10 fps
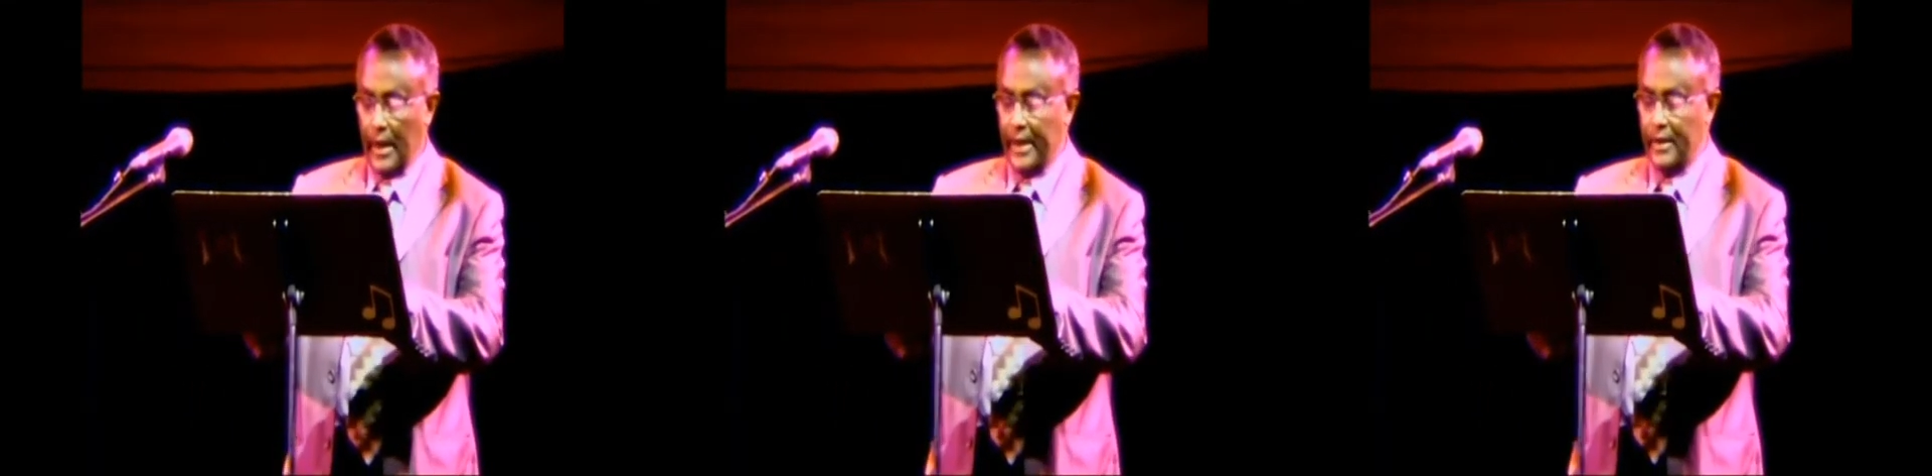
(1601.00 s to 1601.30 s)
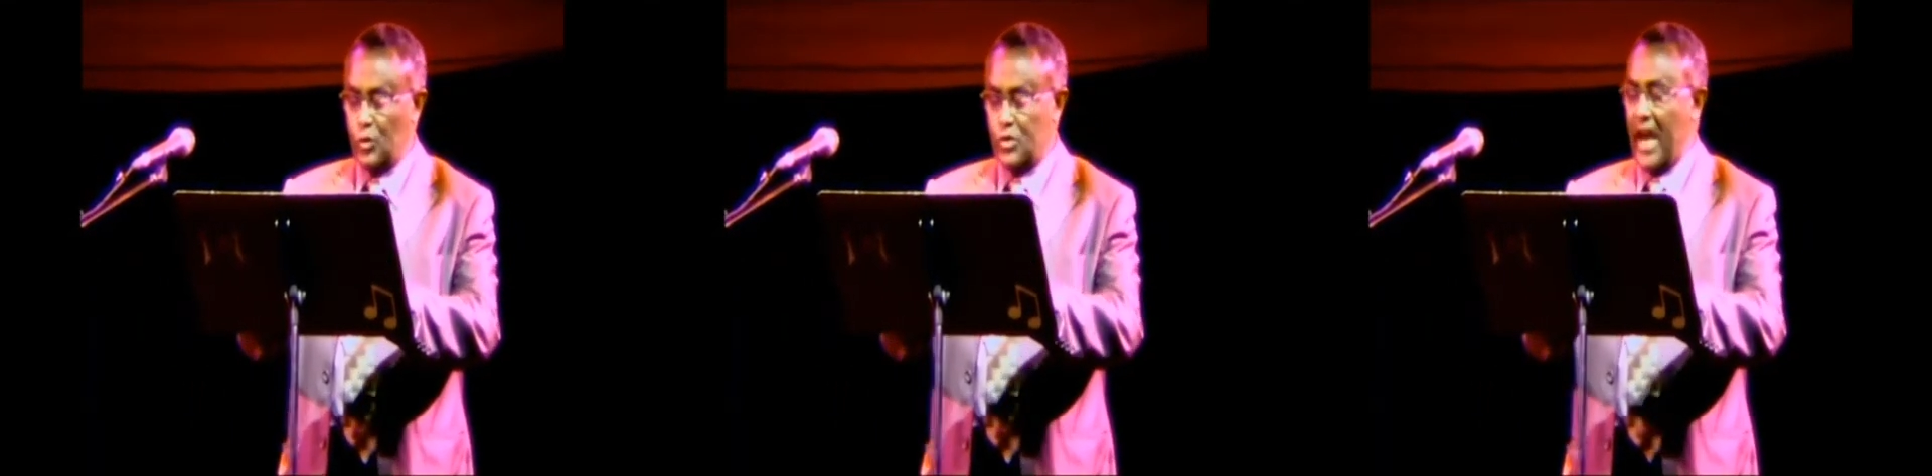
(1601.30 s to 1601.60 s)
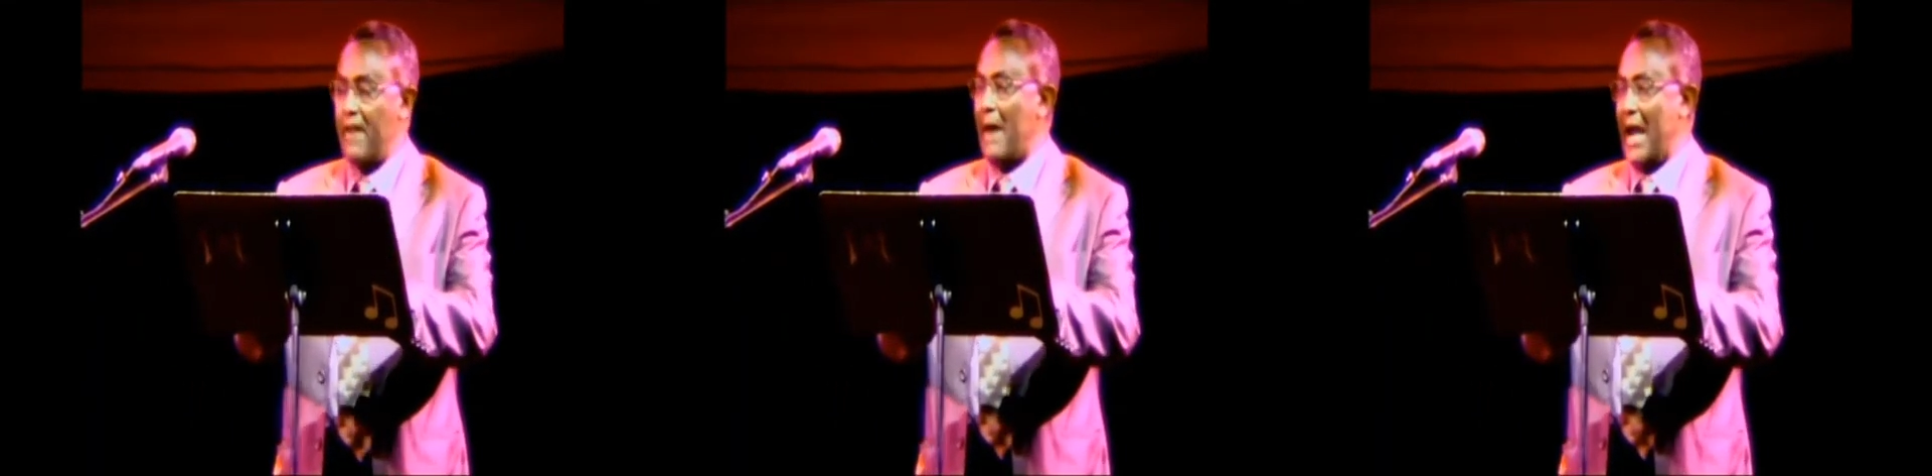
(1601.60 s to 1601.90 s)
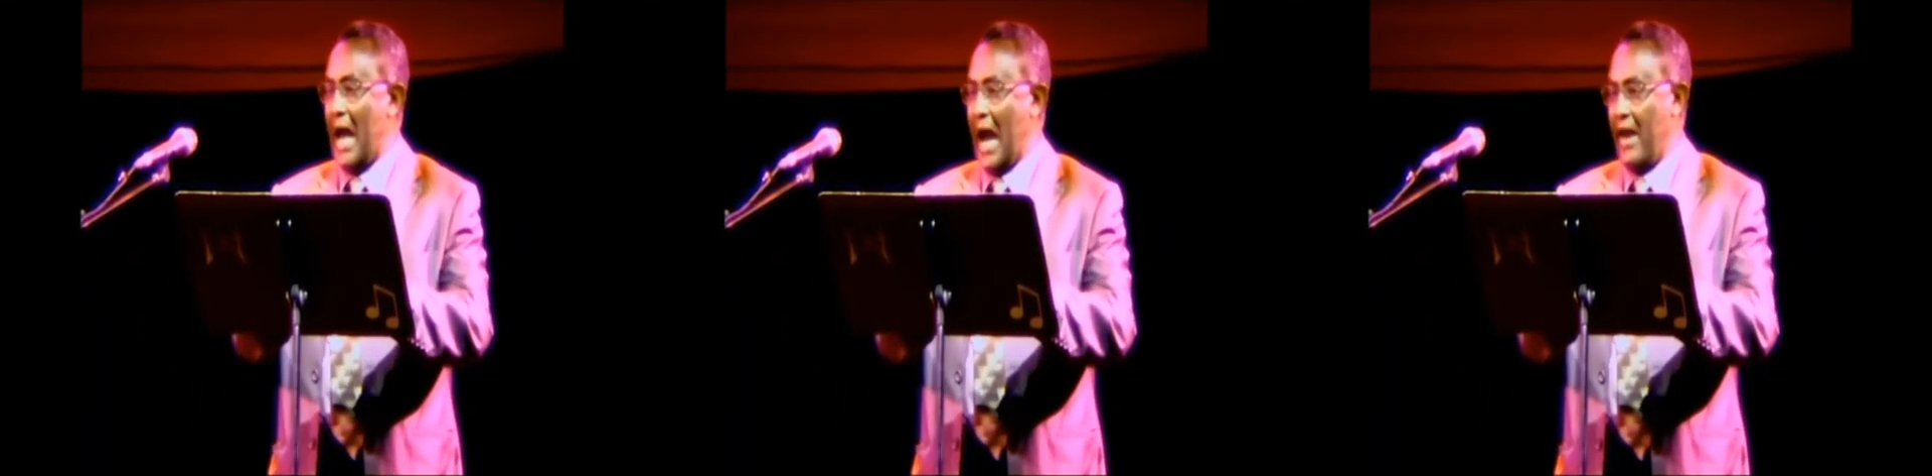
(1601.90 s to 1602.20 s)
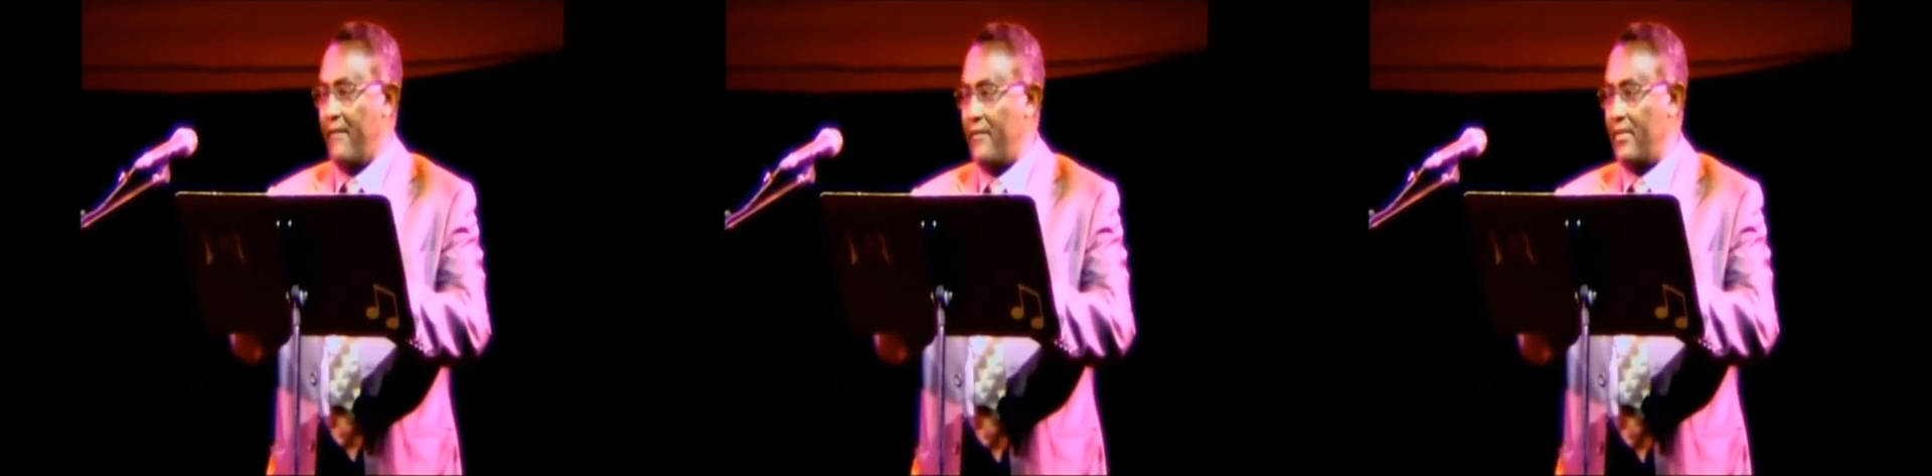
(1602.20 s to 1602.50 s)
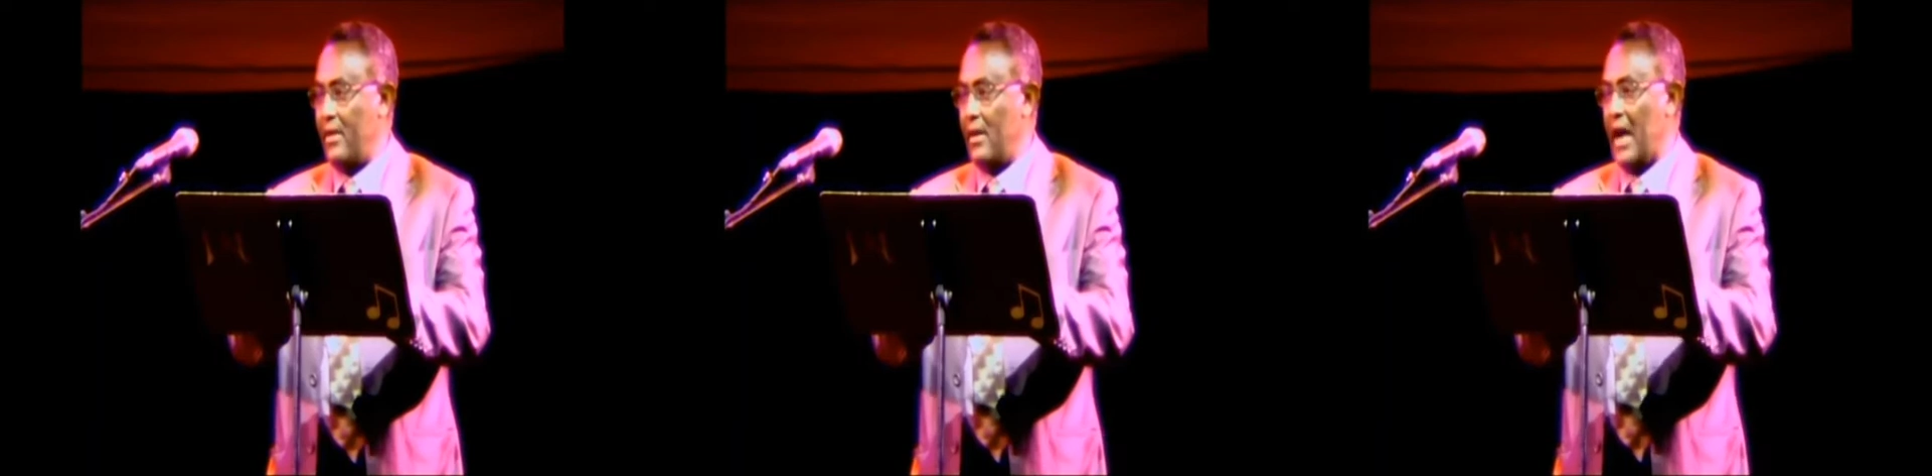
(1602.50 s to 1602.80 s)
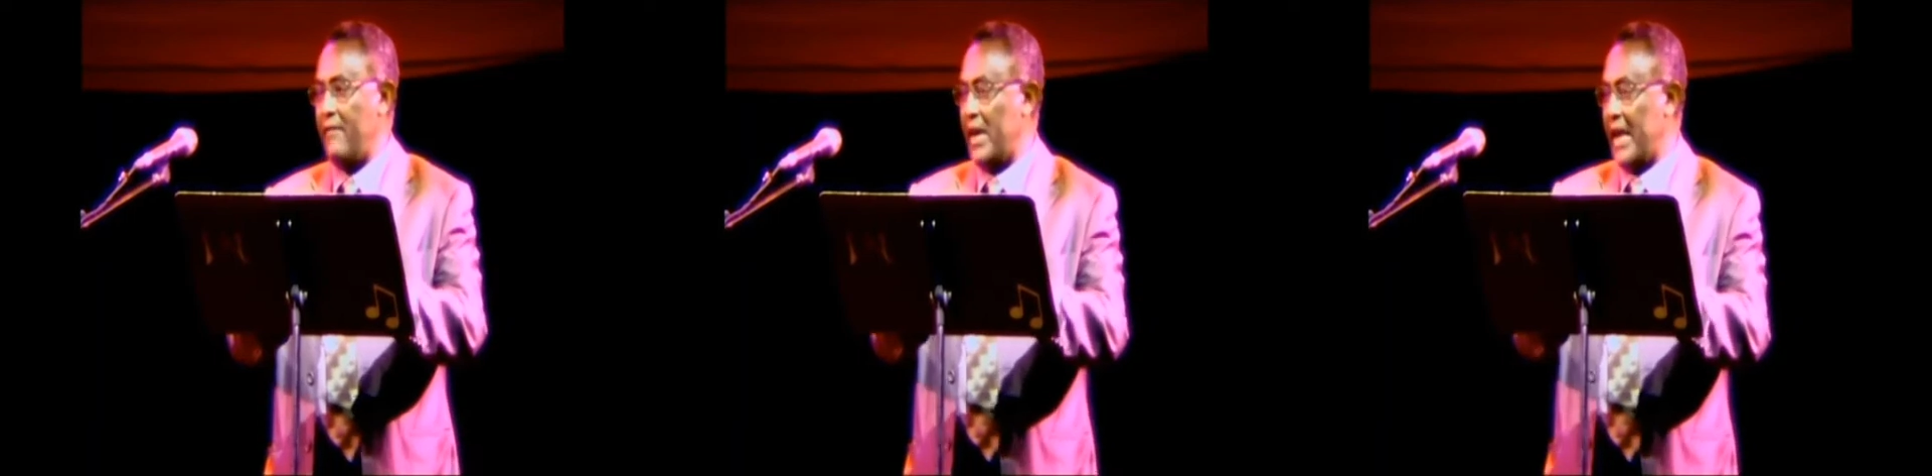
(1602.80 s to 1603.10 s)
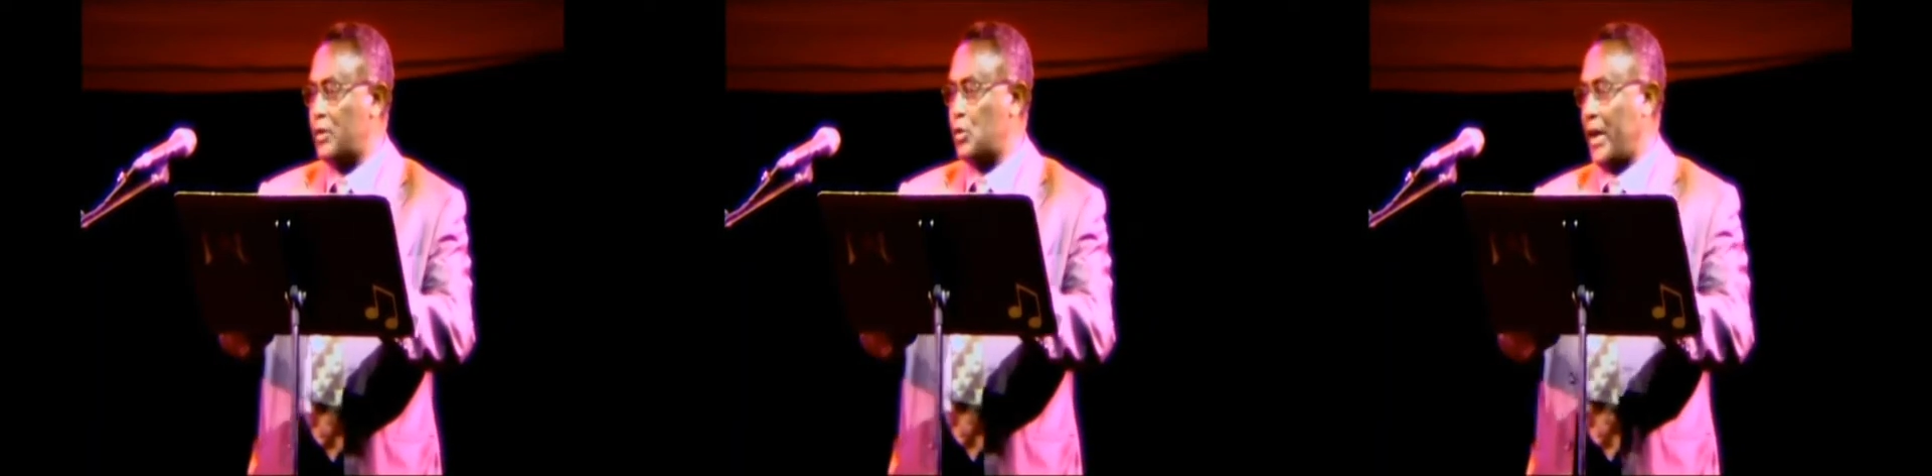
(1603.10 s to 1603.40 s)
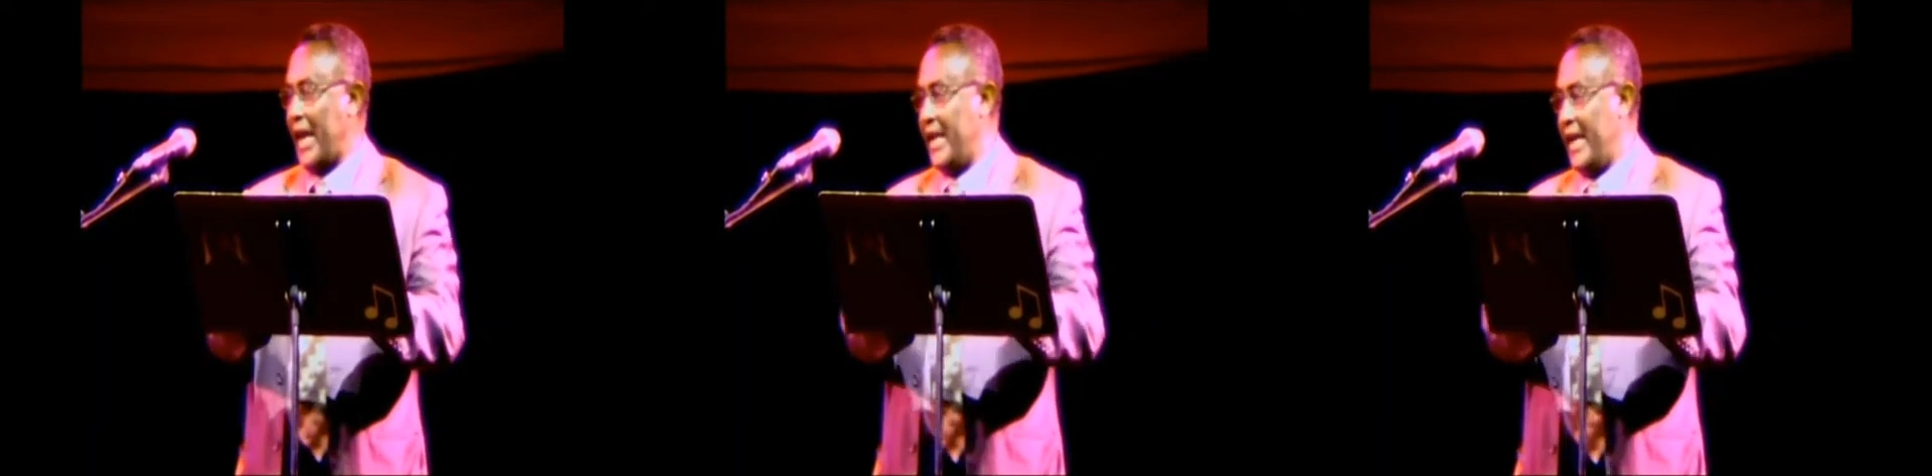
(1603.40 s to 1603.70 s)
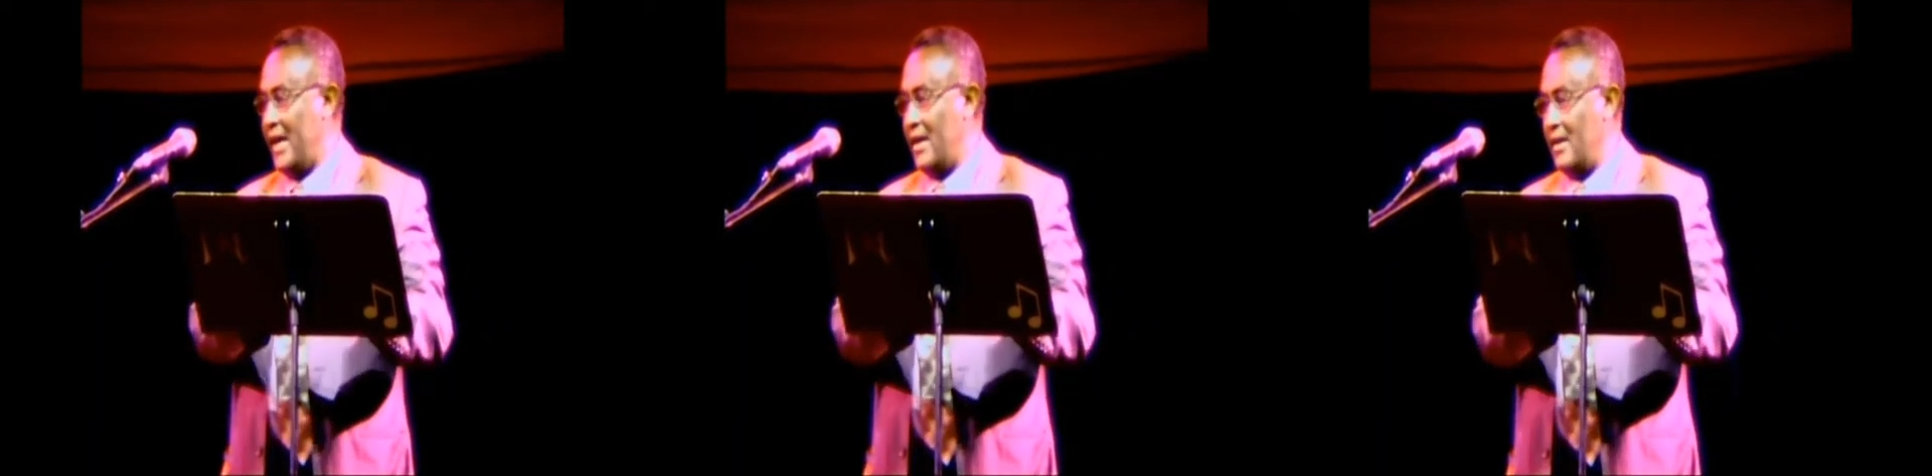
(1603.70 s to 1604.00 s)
and to save my life, I fled to Kenya.